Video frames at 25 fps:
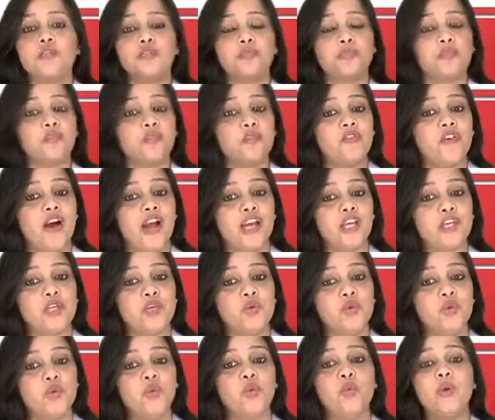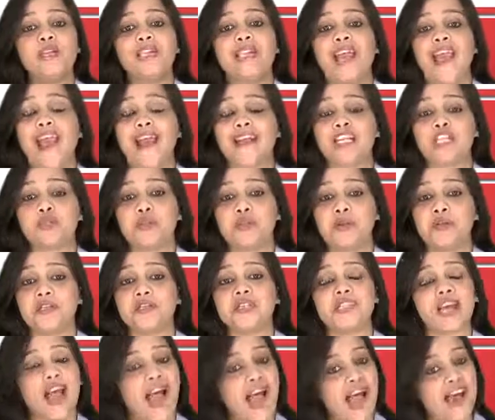to provide you with
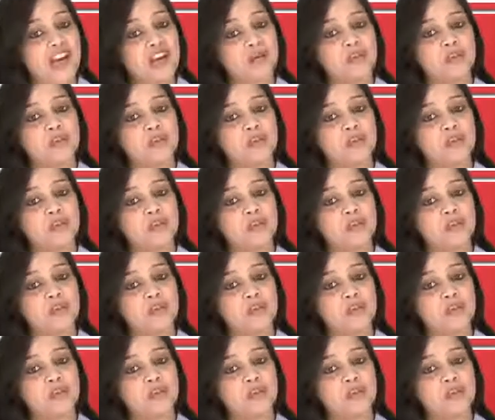express and